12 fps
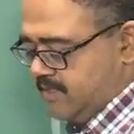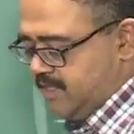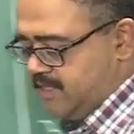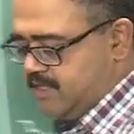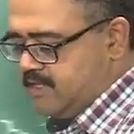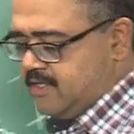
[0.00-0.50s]
Right.
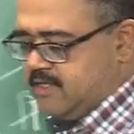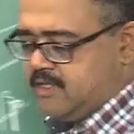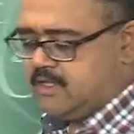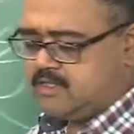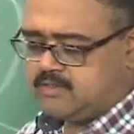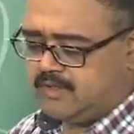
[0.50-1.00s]

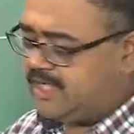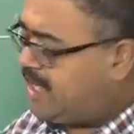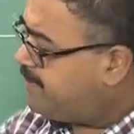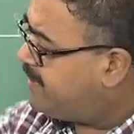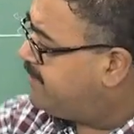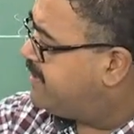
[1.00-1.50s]
So what will
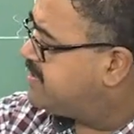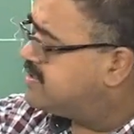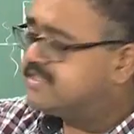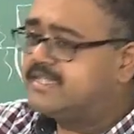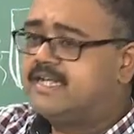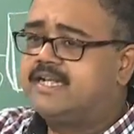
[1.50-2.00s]
happen if it is a
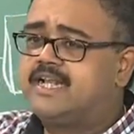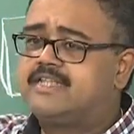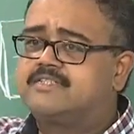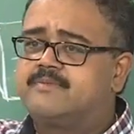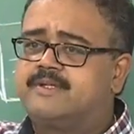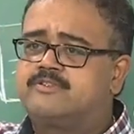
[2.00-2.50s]
single
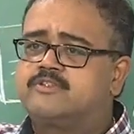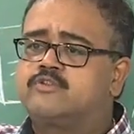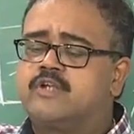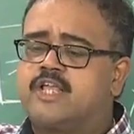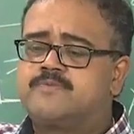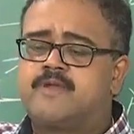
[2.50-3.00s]
class, I mean it is a 2
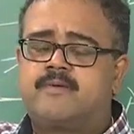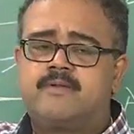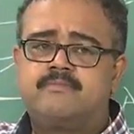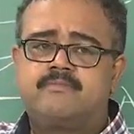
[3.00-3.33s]
class problem?